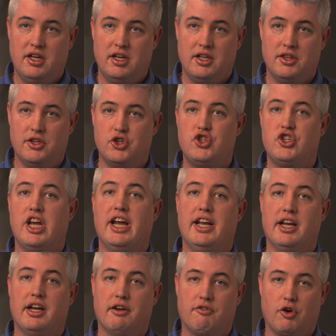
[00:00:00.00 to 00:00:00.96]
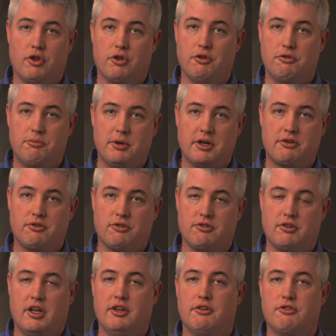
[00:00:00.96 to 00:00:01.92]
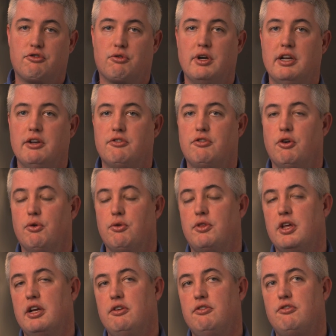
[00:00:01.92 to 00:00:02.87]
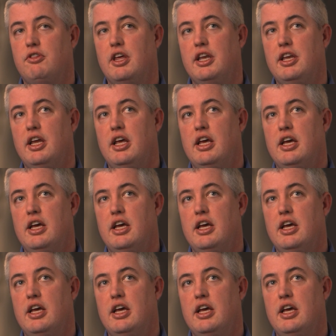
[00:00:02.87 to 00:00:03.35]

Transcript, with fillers: the shading of all those pixels on the screen. So things that